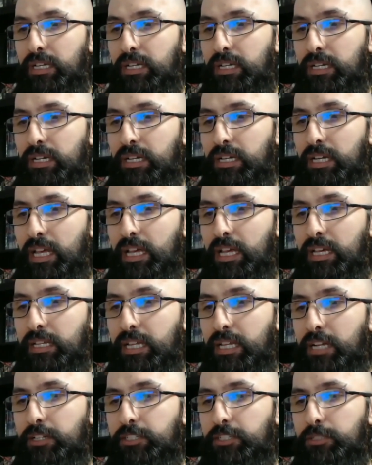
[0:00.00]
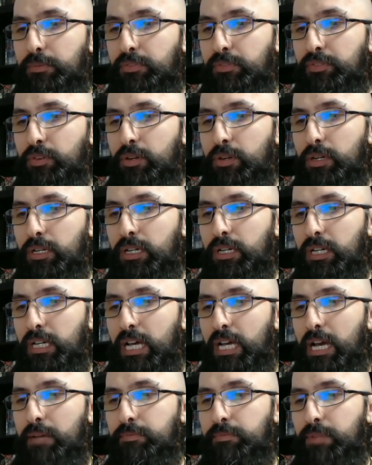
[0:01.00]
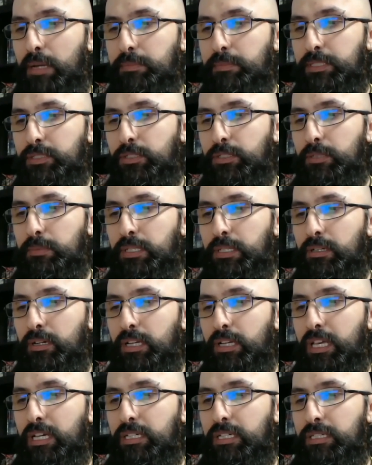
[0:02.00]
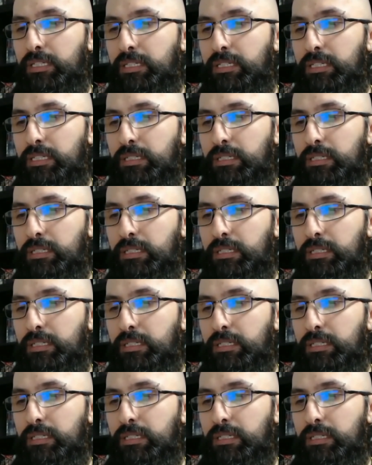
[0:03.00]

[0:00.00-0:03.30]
And I heard you before. I'm Izuku Midoriya.